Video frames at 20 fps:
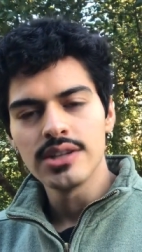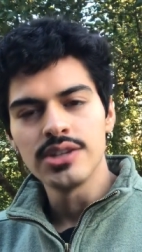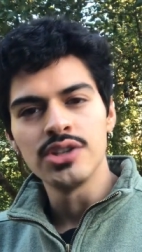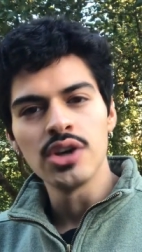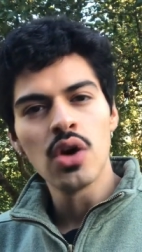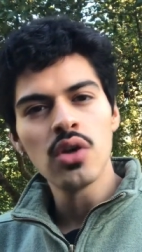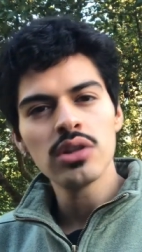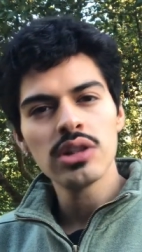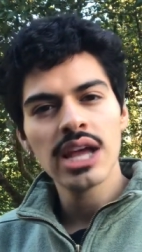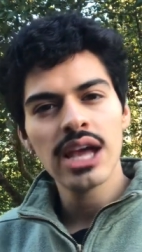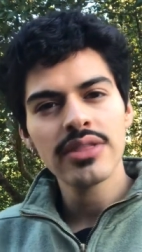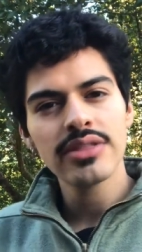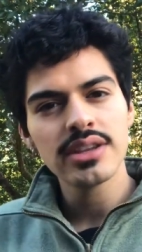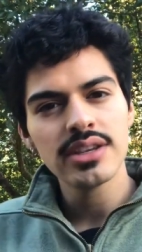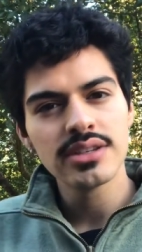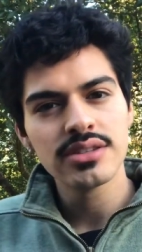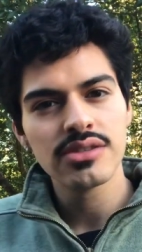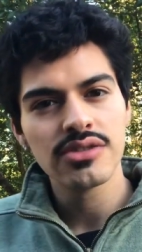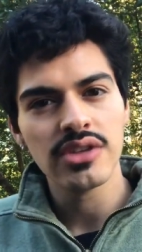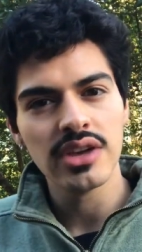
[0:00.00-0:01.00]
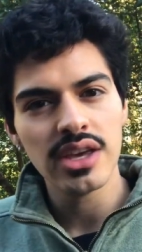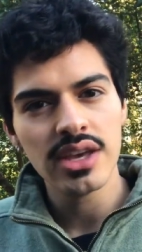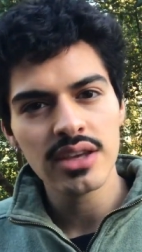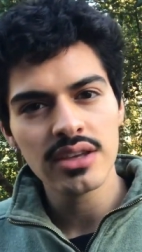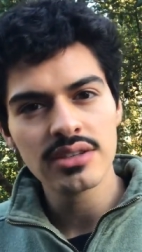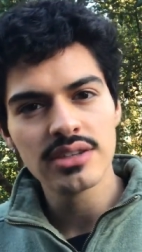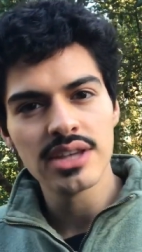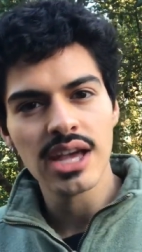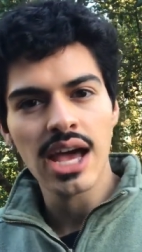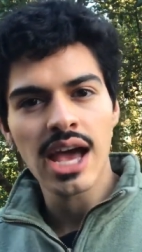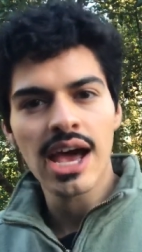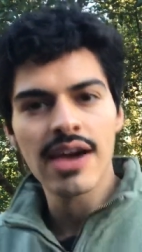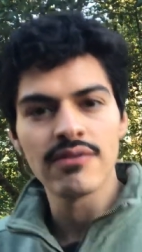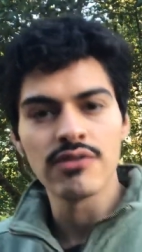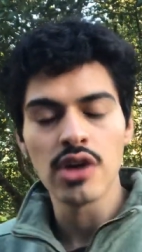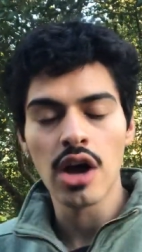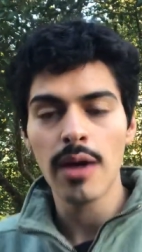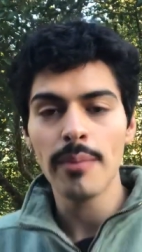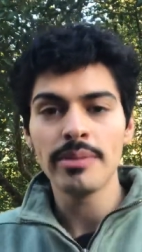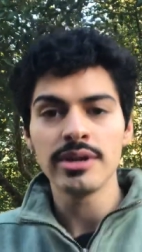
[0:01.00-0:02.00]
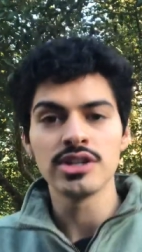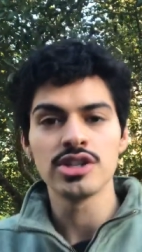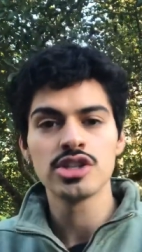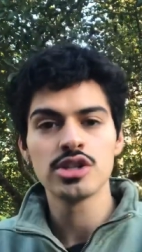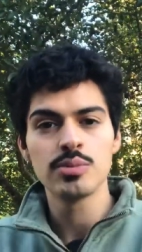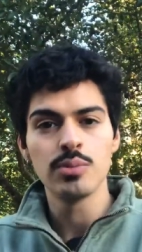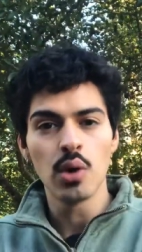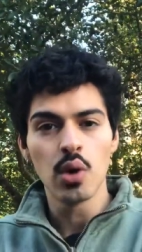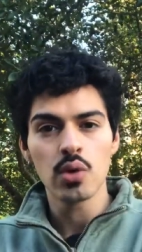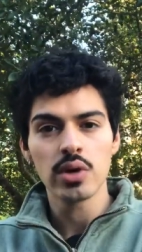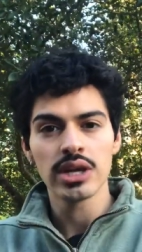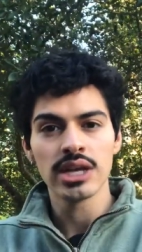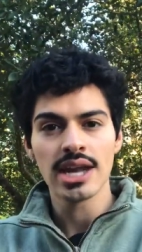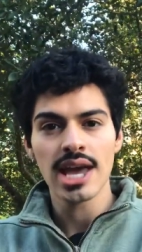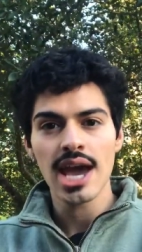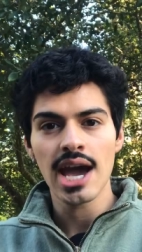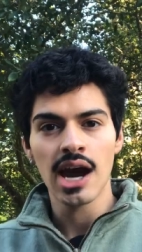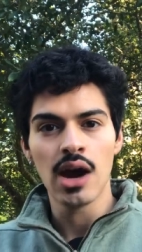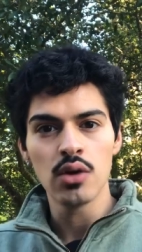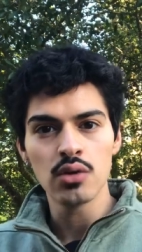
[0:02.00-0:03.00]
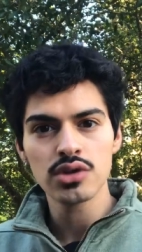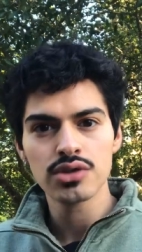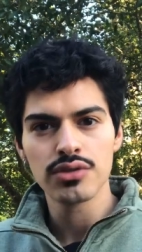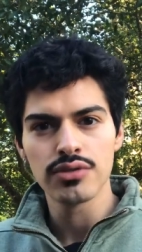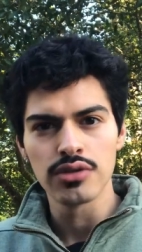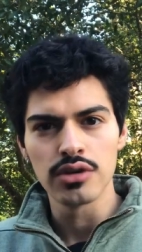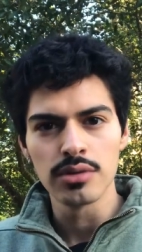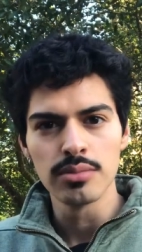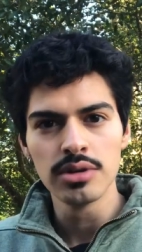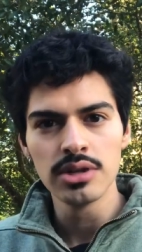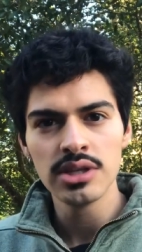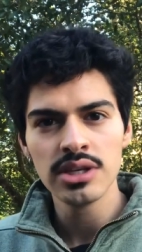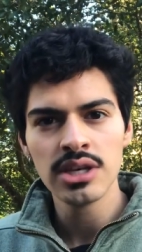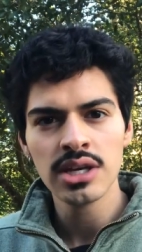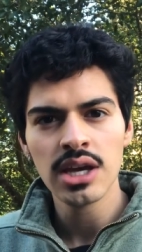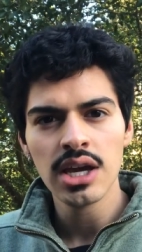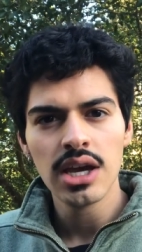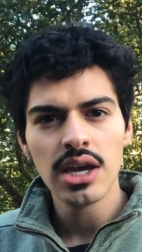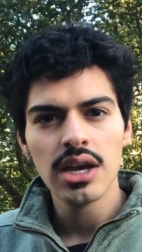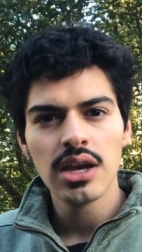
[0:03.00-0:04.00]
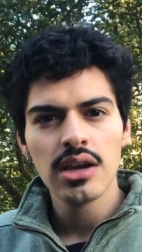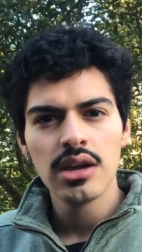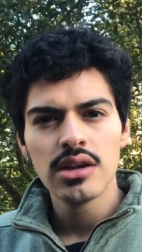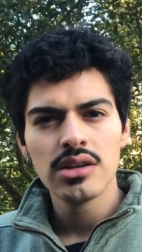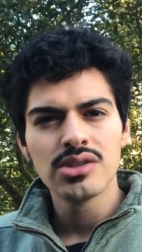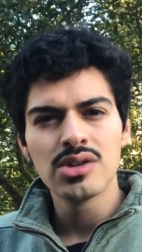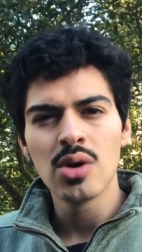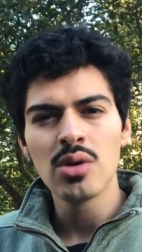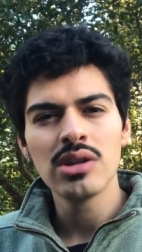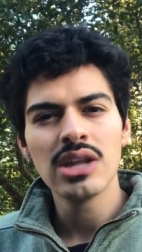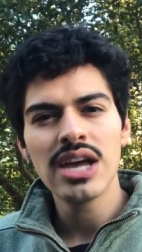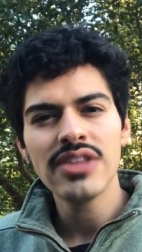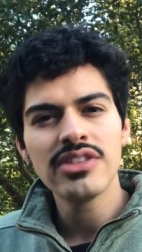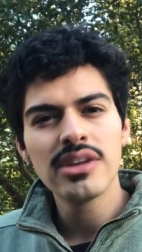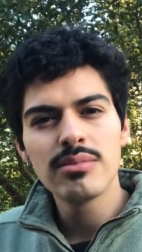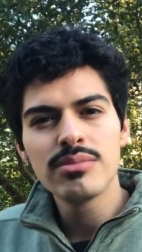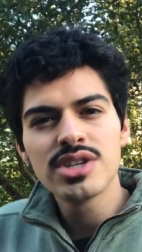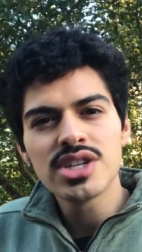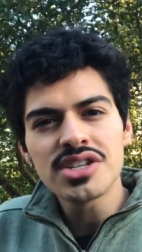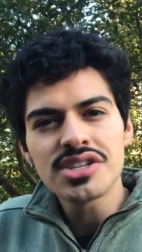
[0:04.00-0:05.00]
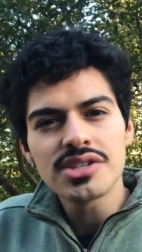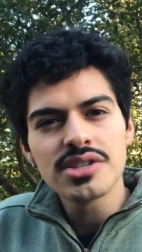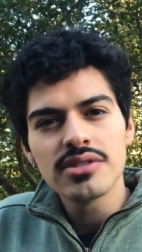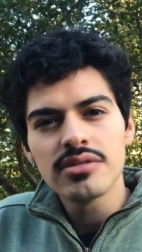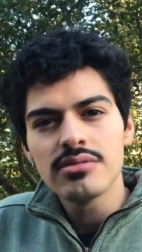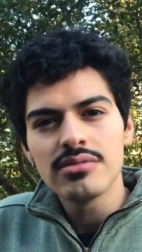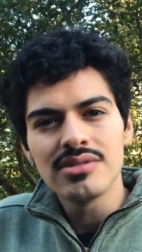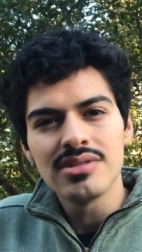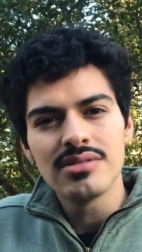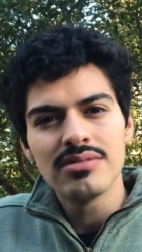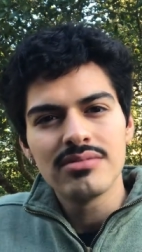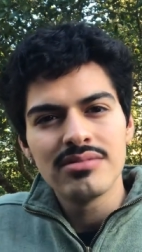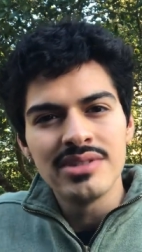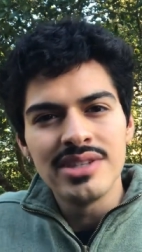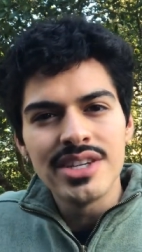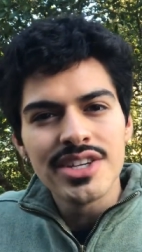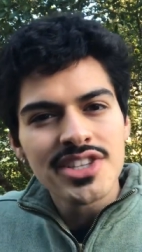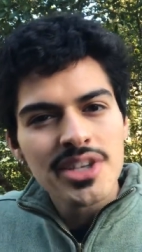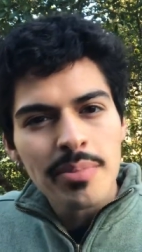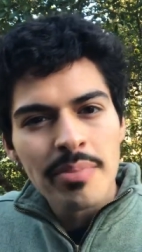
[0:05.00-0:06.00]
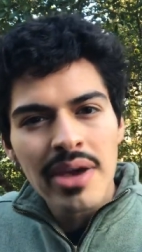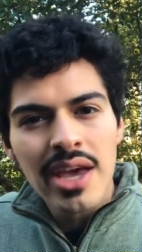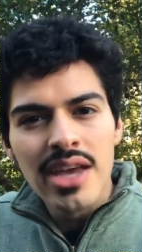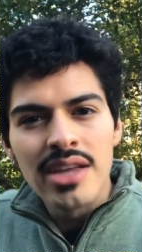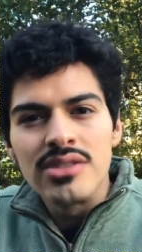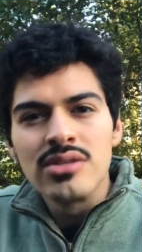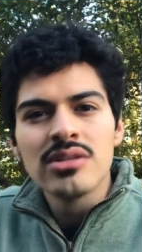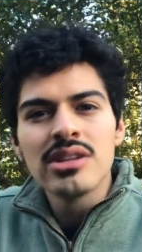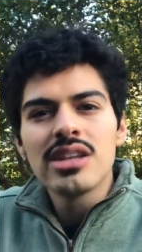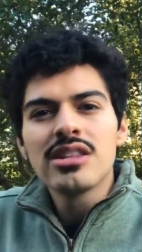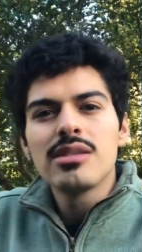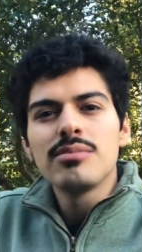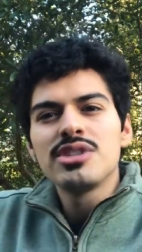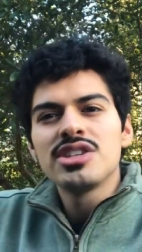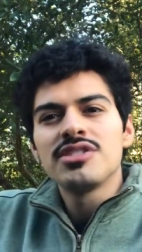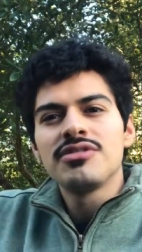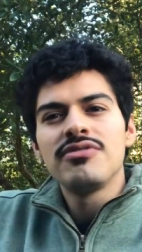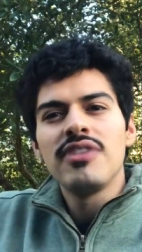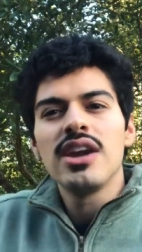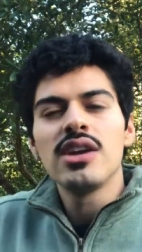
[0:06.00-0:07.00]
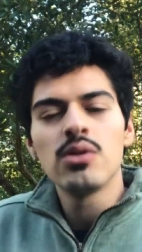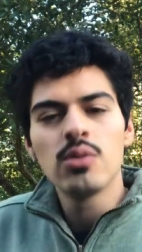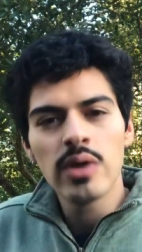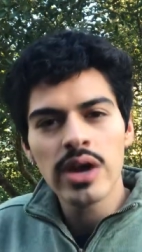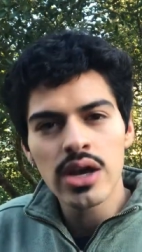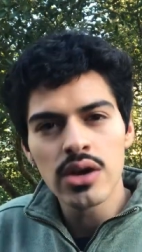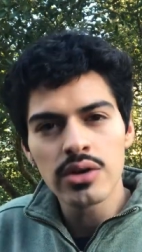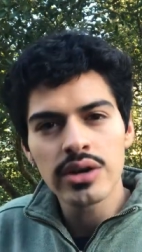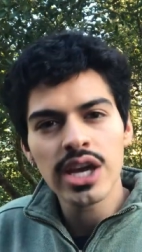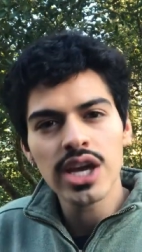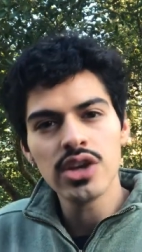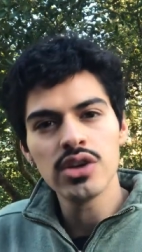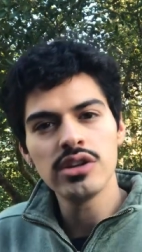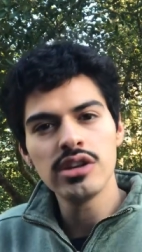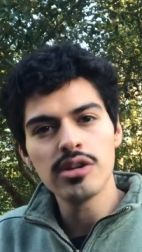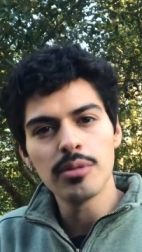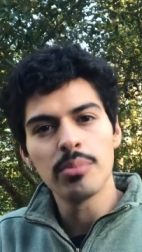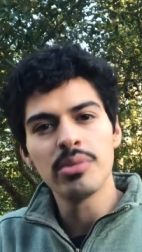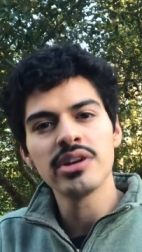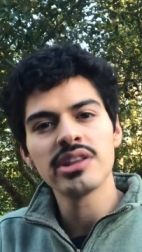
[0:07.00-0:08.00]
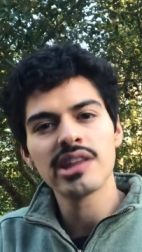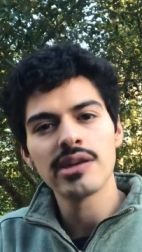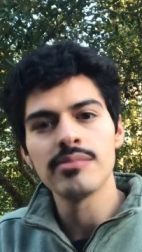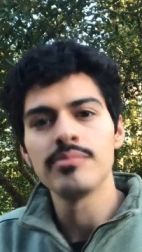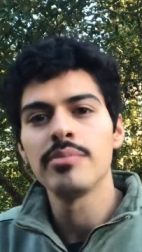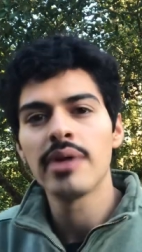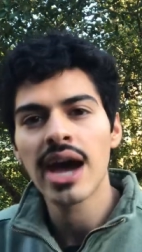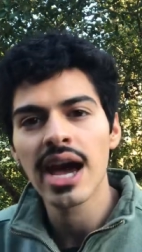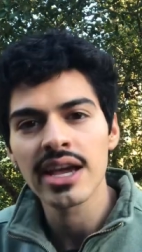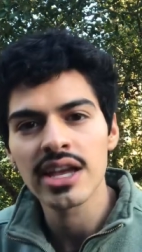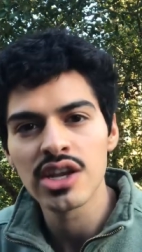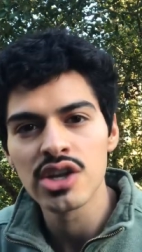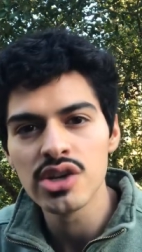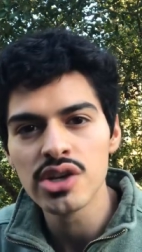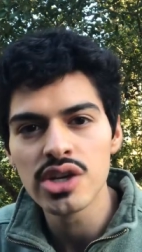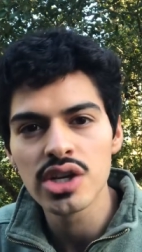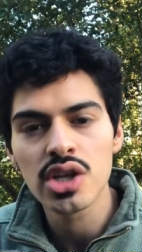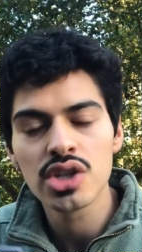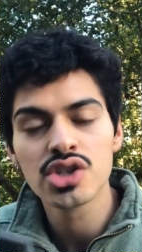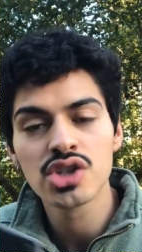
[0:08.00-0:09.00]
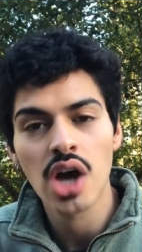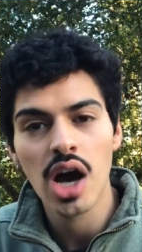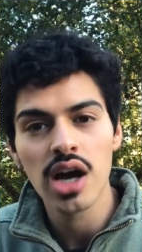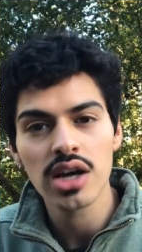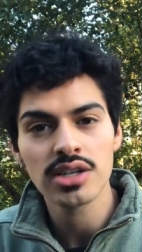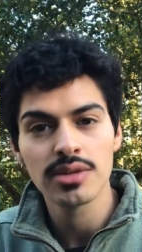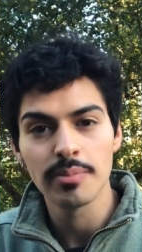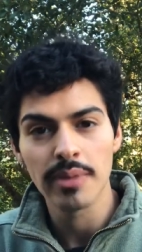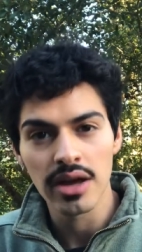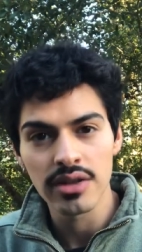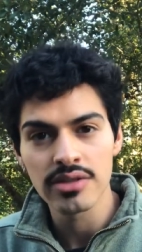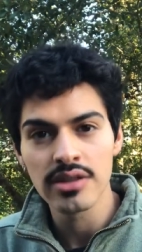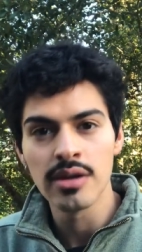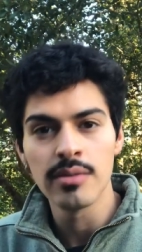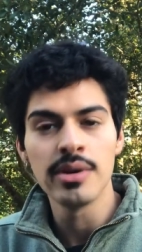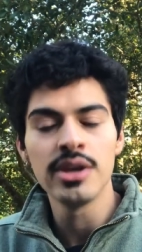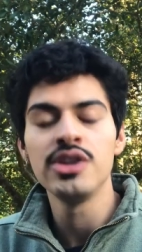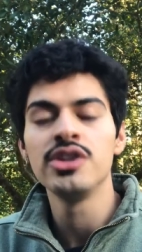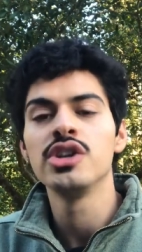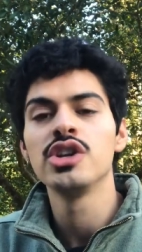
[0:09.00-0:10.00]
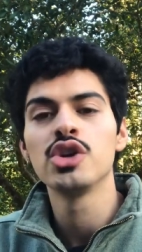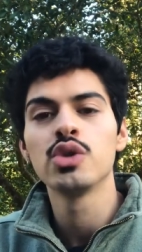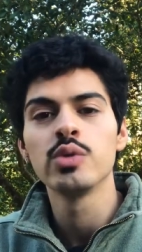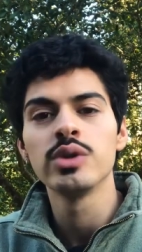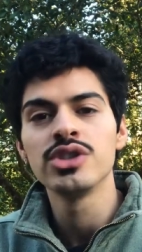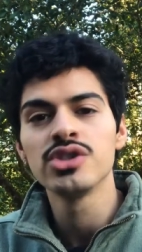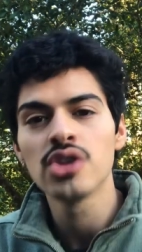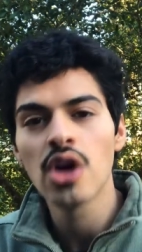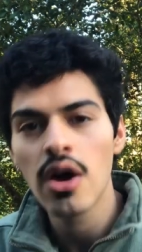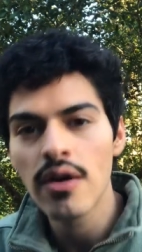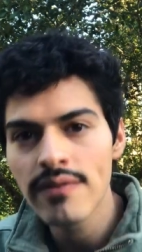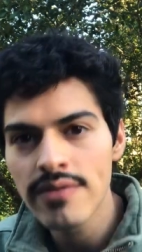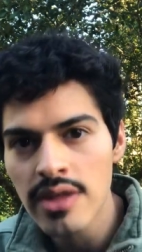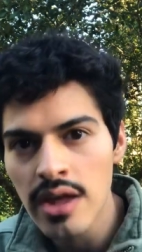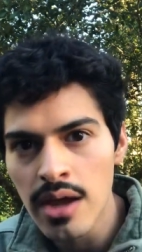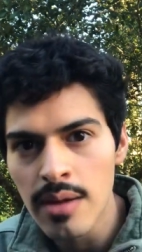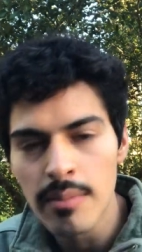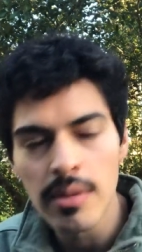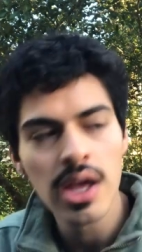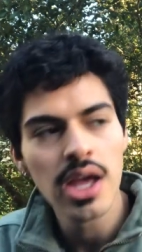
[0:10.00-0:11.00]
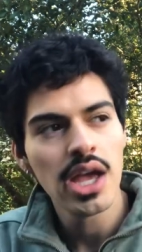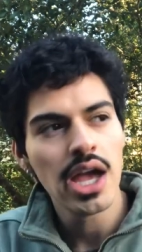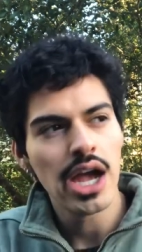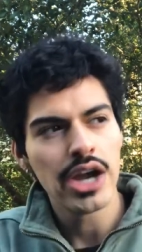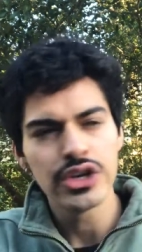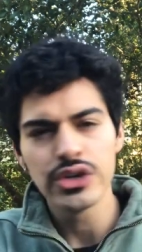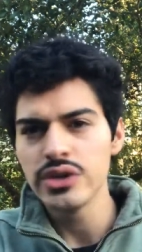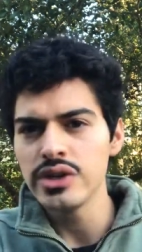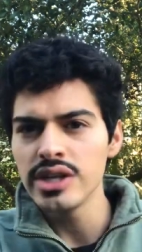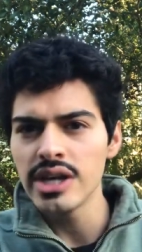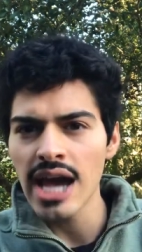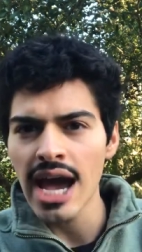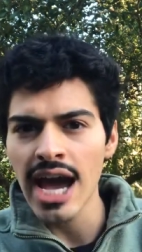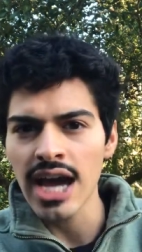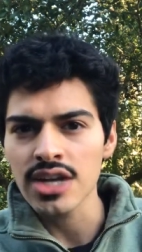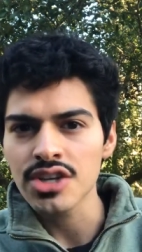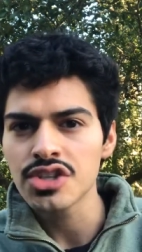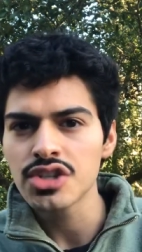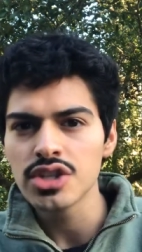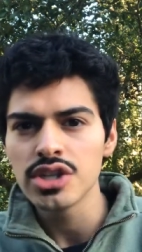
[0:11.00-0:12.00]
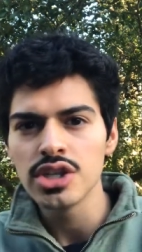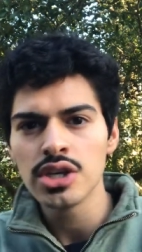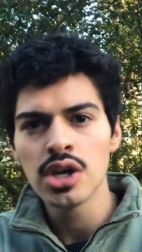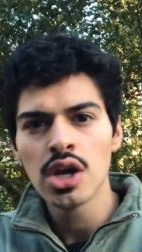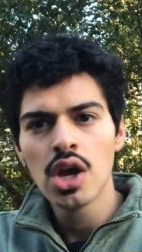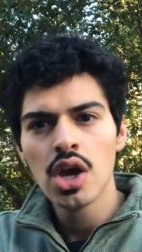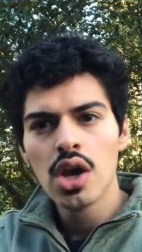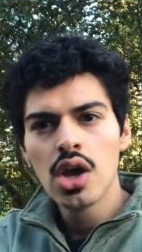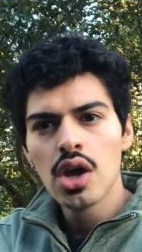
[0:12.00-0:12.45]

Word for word: don't let these things that have not been spoken out verbally, don't let them just dissipate. Don't let them just fade away, okay? You need to bring them back. You need to talk about them and you need to resolve them and you need to actually